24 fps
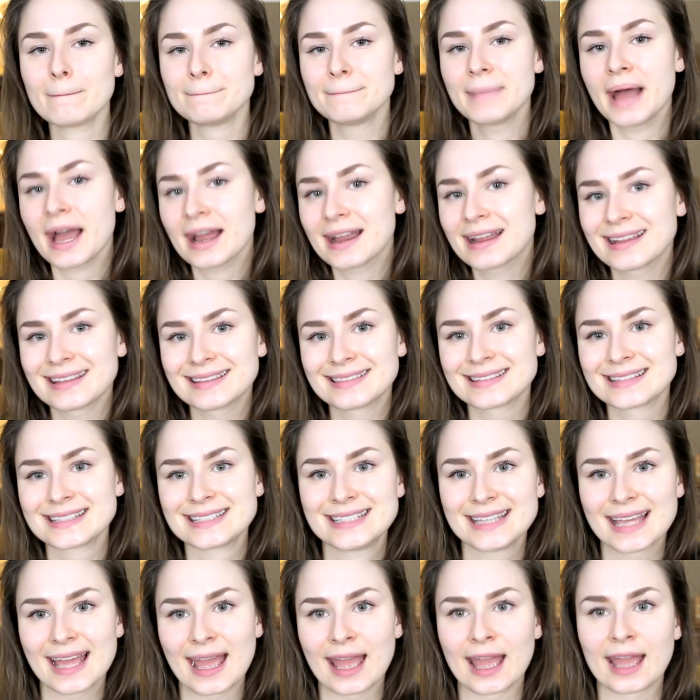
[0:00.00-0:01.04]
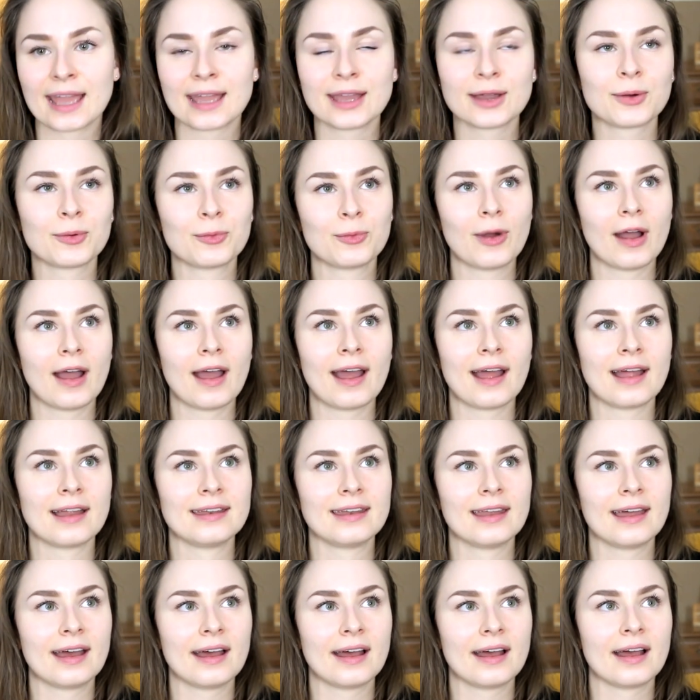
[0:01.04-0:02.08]
Back in the day
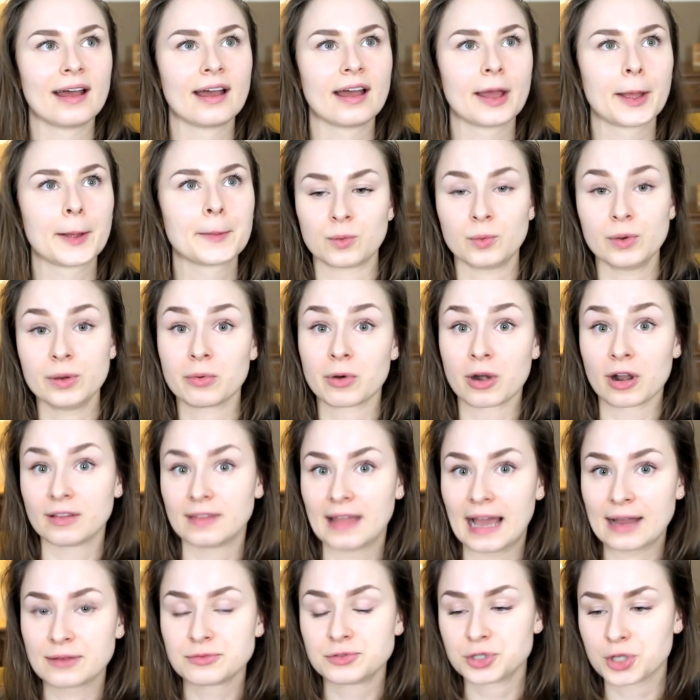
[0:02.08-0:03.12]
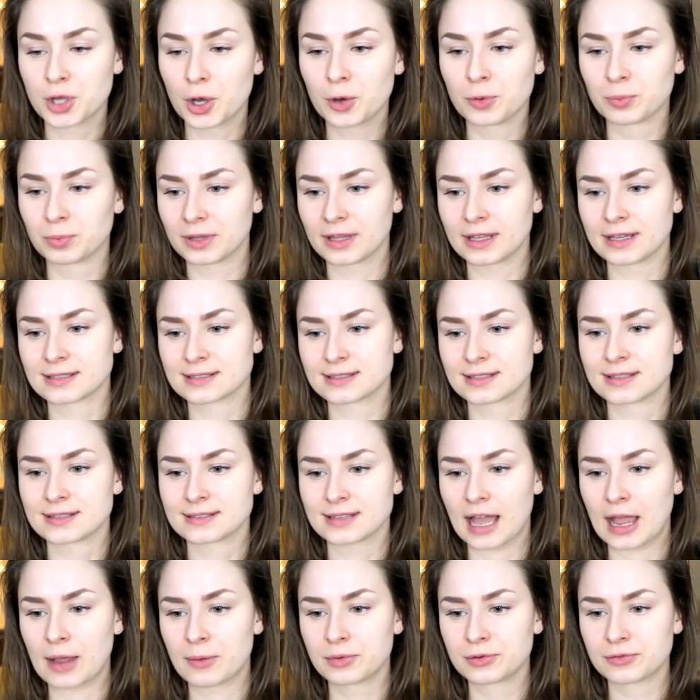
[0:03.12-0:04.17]
when we were allowed to go places, I